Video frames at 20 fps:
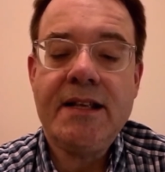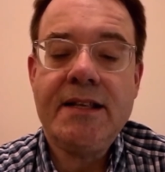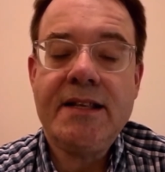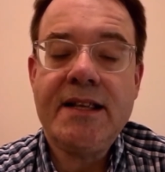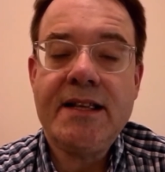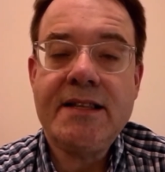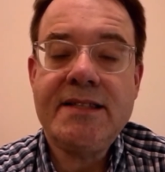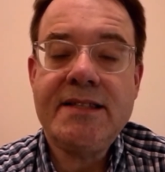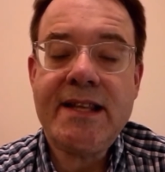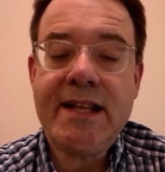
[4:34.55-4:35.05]

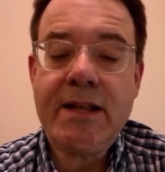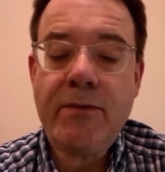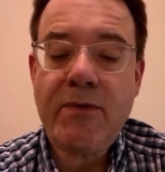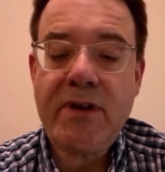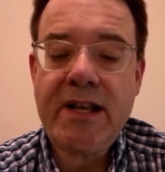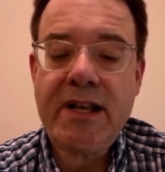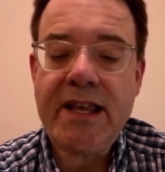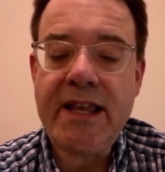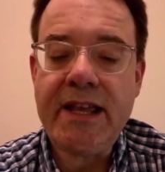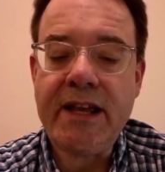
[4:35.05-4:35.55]
Does
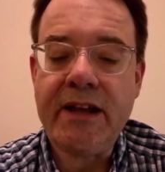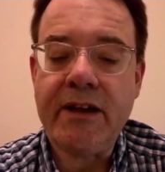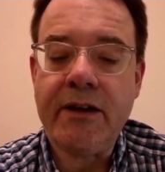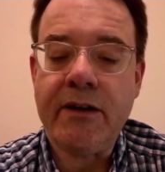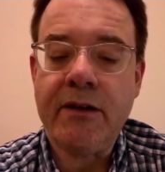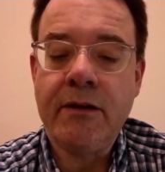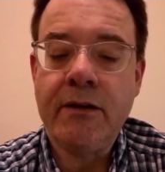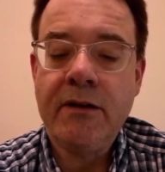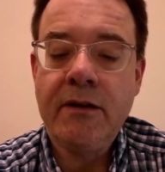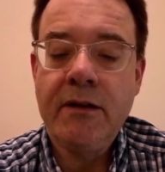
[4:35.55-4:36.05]
anyone
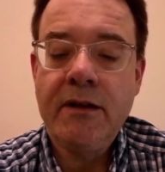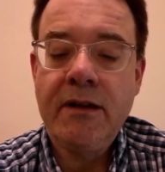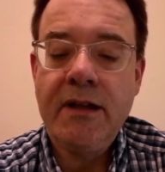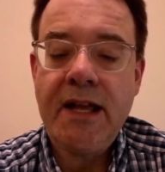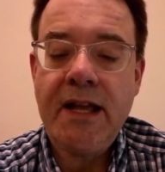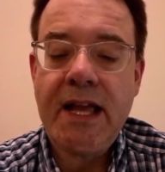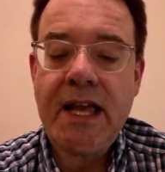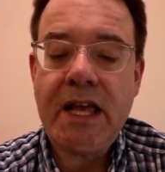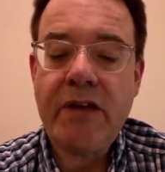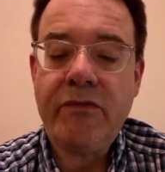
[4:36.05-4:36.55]
here
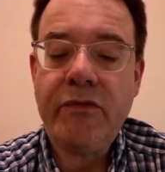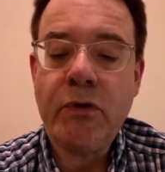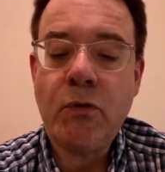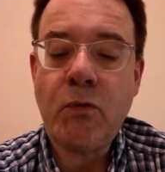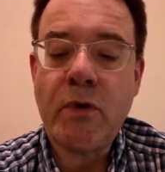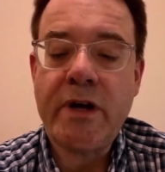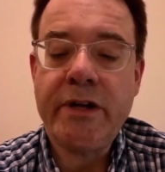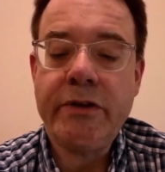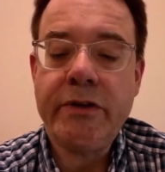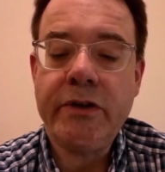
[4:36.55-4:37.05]
ever
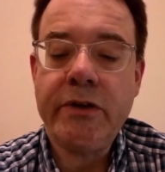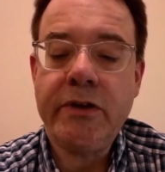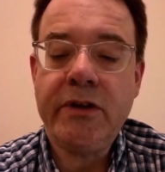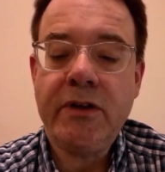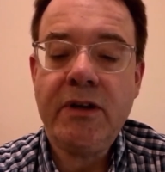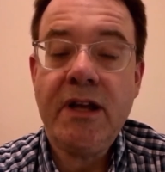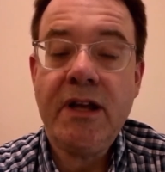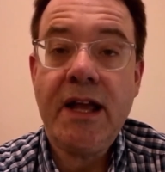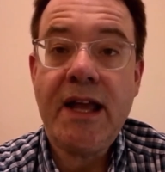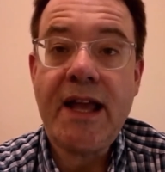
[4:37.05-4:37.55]
wonder
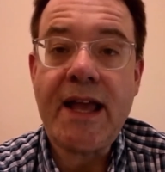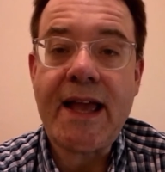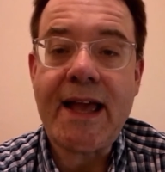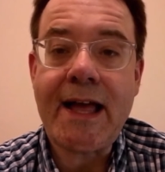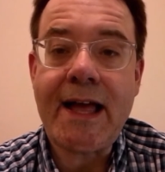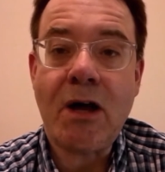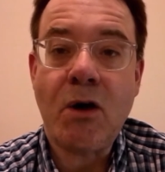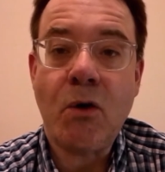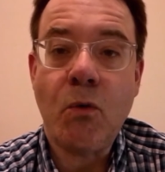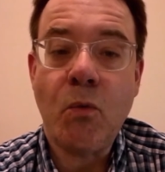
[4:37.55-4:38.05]

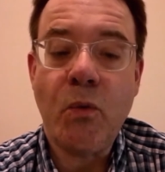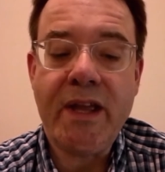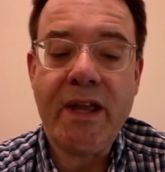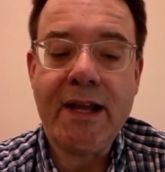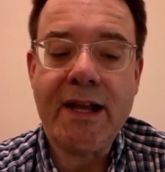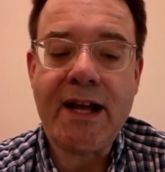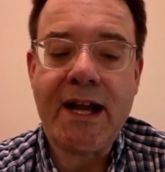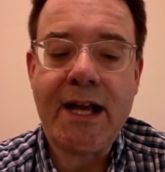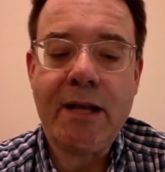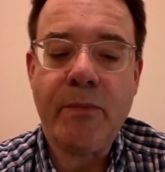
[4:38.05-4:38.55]
how we
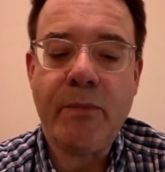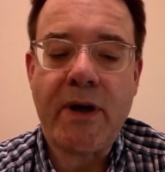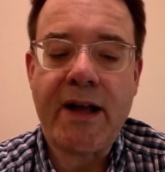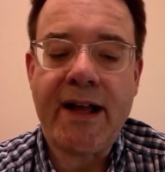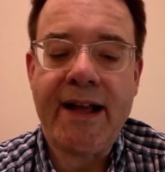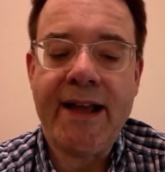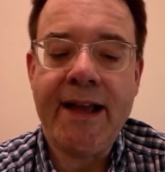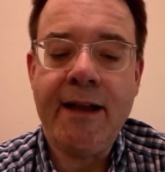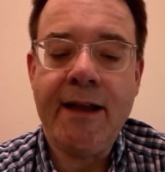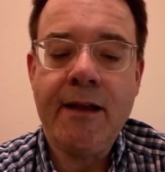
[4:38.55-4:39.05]
got
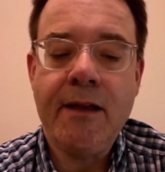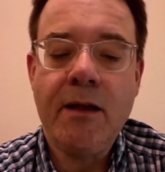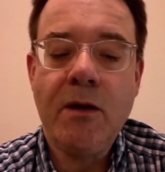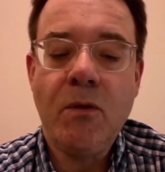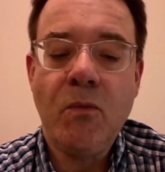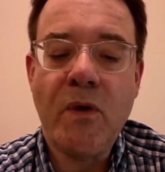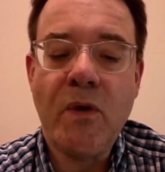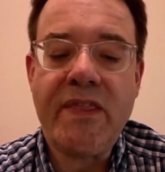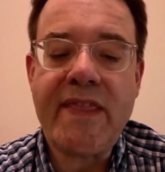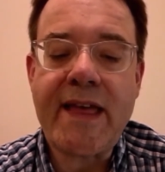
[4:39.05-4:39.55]
by
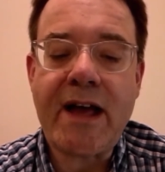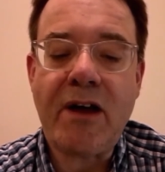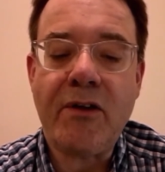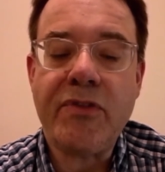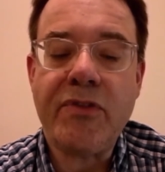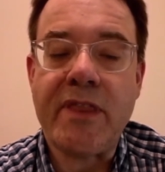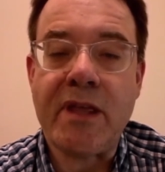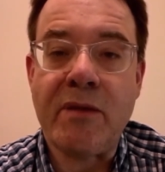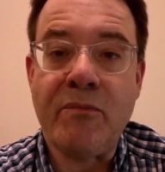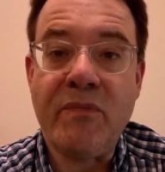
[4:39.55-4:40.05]

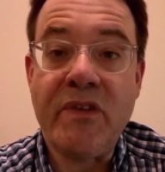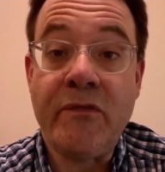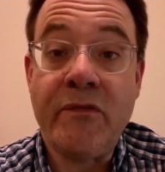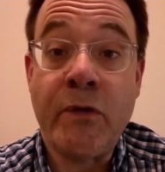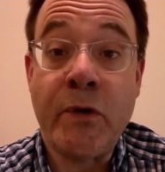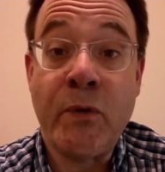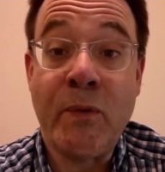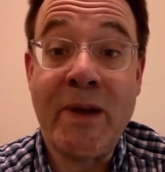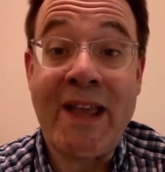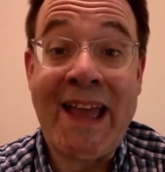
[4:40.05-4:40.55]
without them
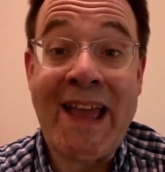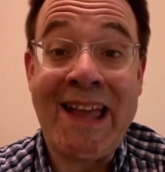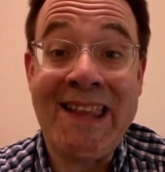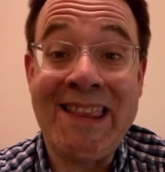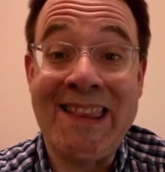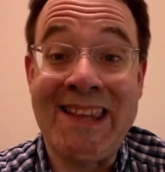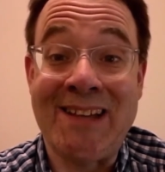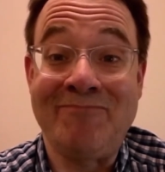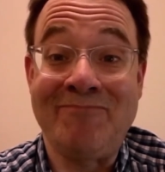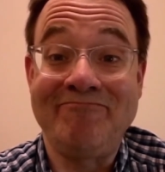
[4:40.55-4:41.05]
before we
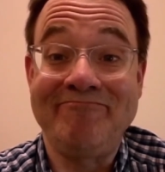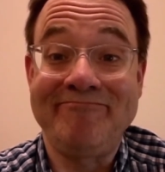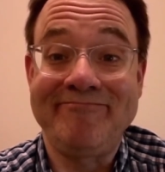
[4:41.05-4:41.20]
had them?